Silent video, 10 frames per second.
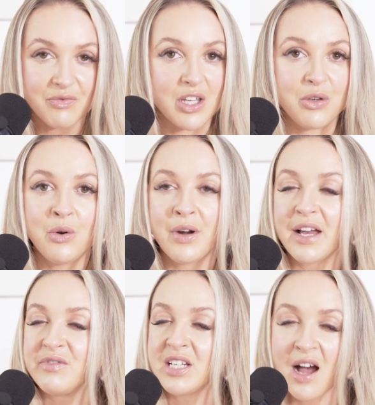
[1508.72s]
that you don't
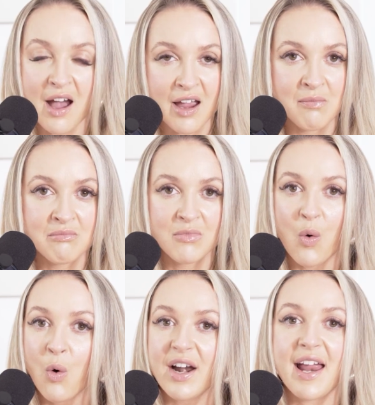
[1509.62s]
have time
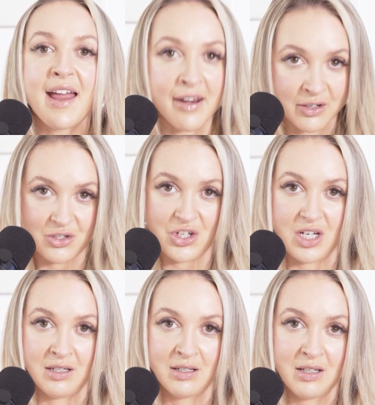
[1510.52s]
or
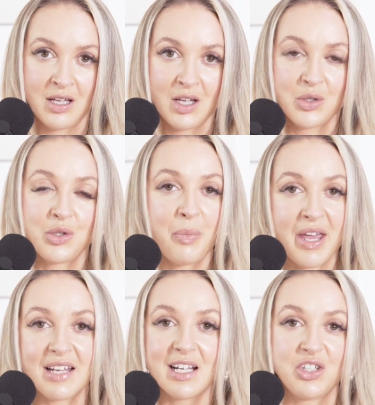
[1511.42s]
energy to
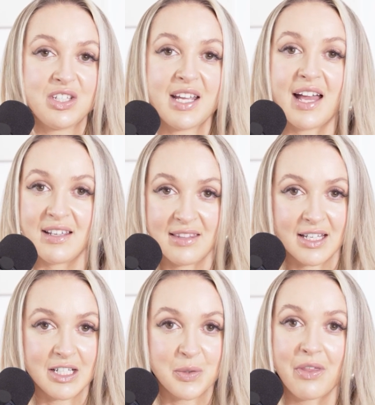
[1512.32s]
pay attention to
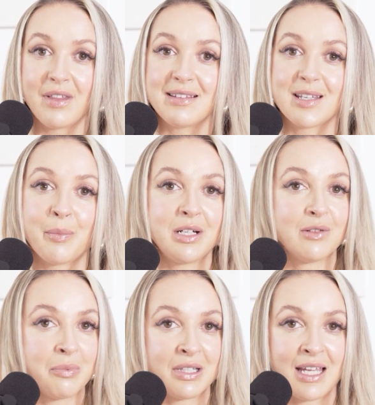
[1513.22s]
anything else, whether that's somebody
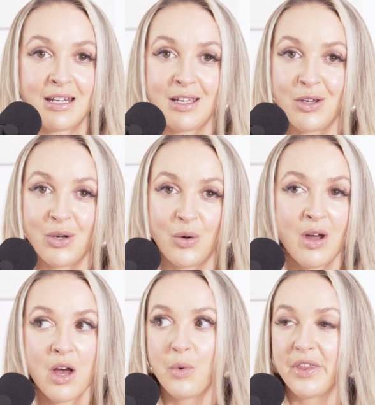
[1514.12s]
replicating you,
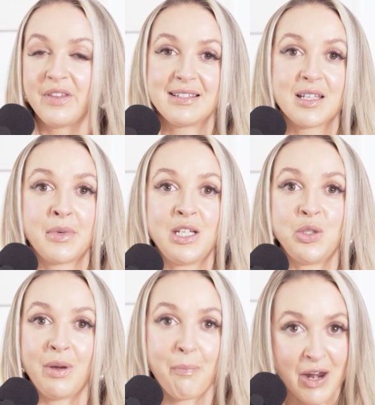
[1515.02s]
whether that's somebody
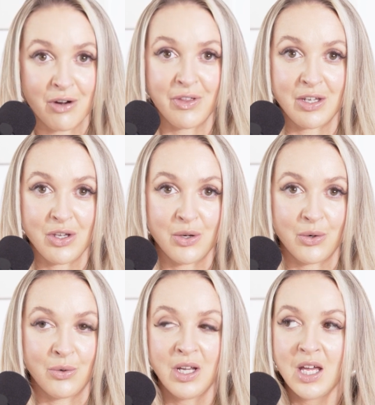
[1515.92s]
doing better than
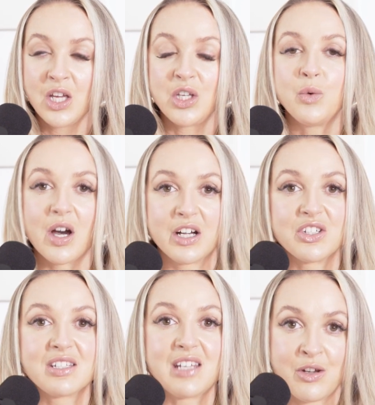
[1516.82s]
you. You got to
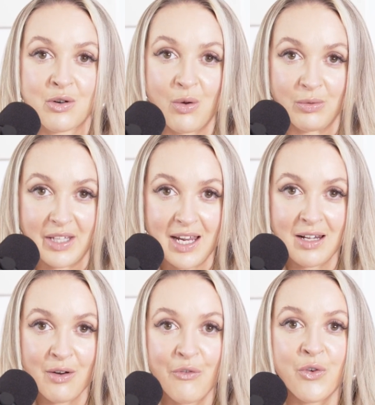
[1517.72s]
just stay in your own
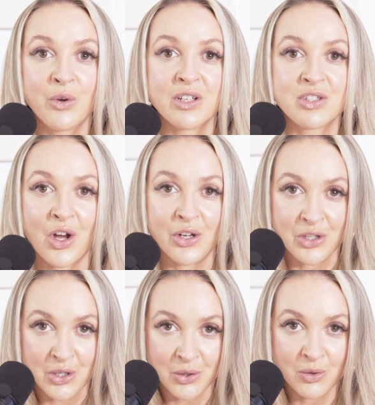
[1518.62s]
lane. Focus on
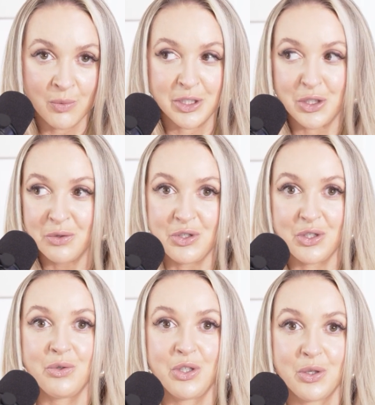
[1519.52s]
you. When you
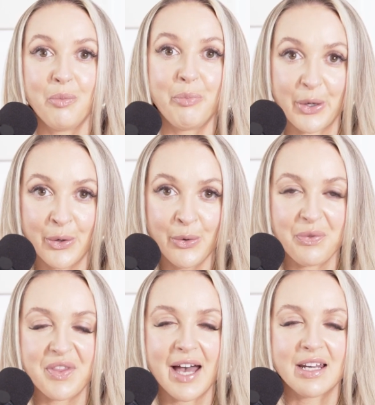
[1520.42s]
do you, boo,
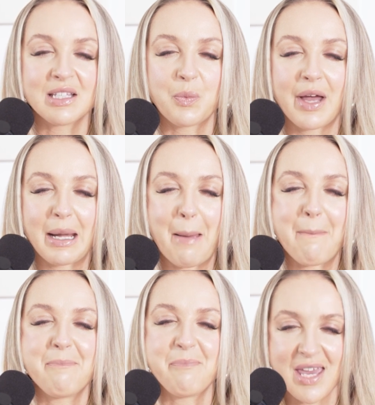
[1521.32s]
that is when
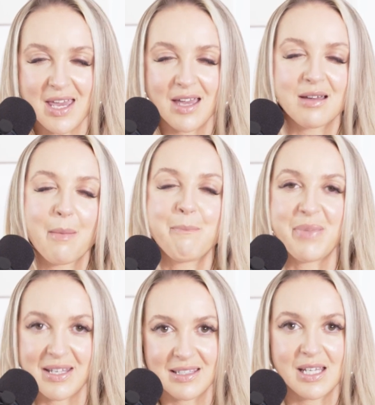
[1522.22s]
big
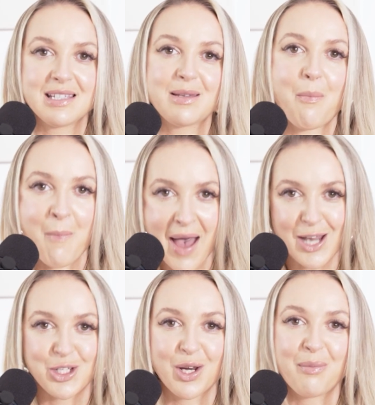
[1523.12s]
business
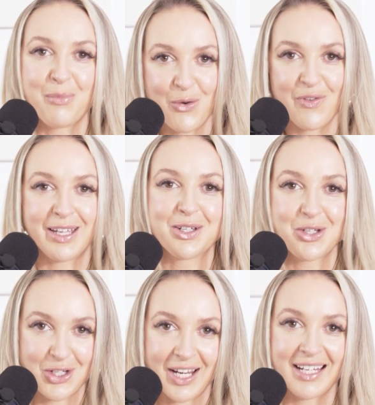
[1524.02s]
magic moving
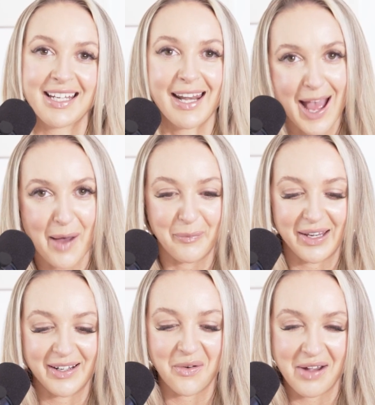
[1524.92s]
shit can
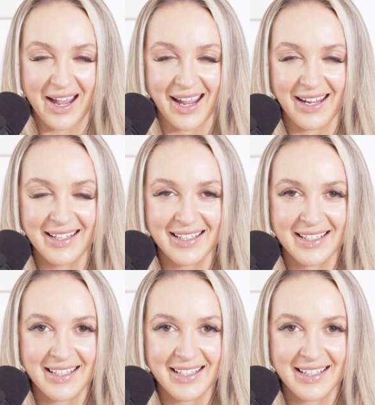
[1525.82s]
happen, okay?